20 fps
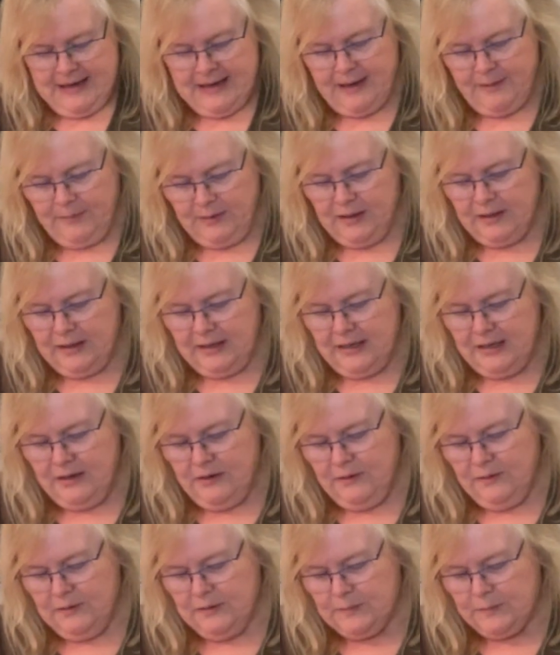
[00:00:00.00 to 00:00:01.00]
I'm going to
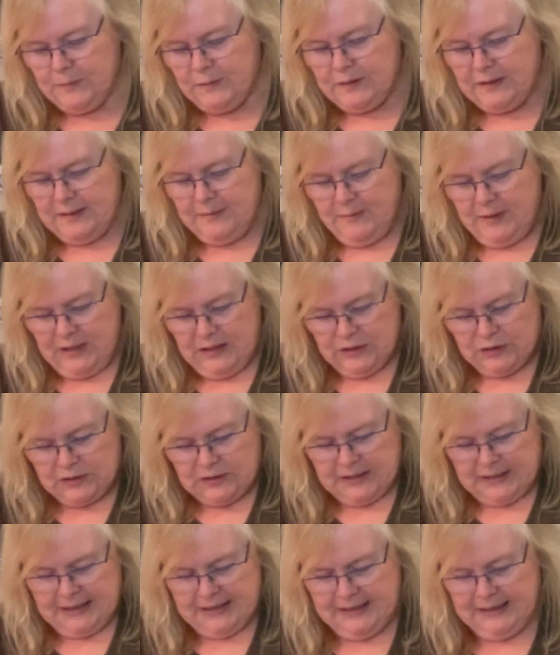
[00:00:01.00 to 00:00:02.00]
use pretty
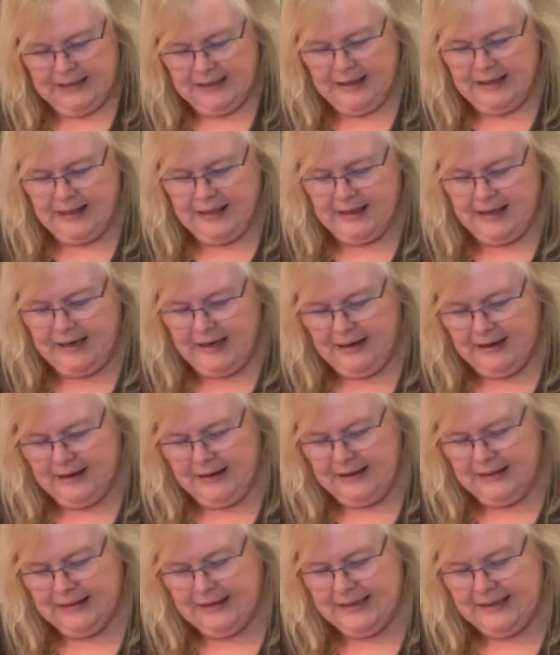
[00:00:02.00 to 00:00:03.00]
much, I think,
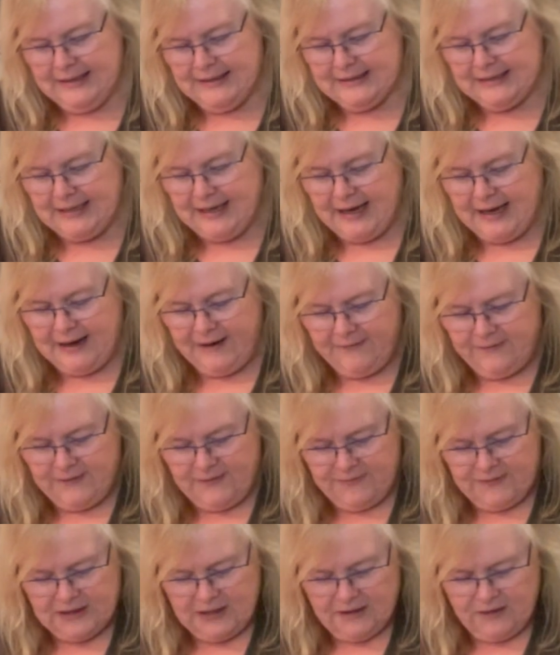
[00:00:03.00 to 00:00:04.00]
at least half,
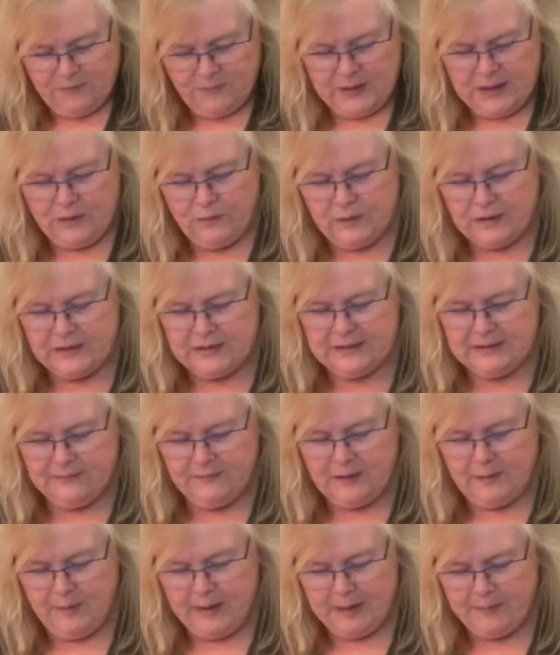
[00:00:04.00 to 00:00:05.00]
if not 3/4 of
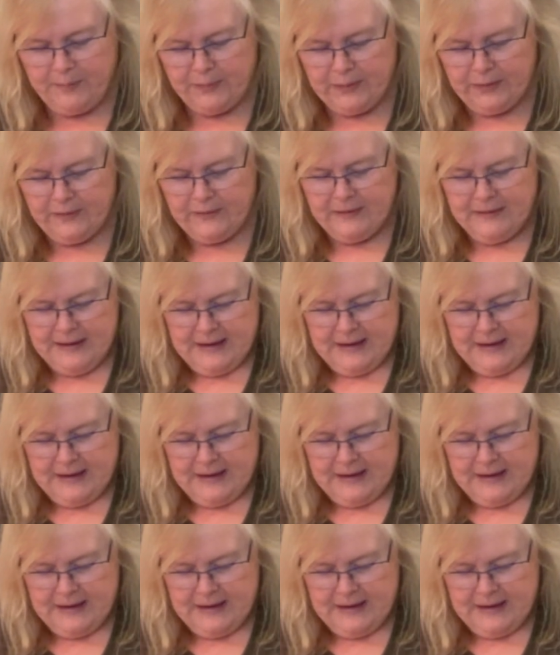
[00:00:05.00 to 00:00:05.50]
the pepper.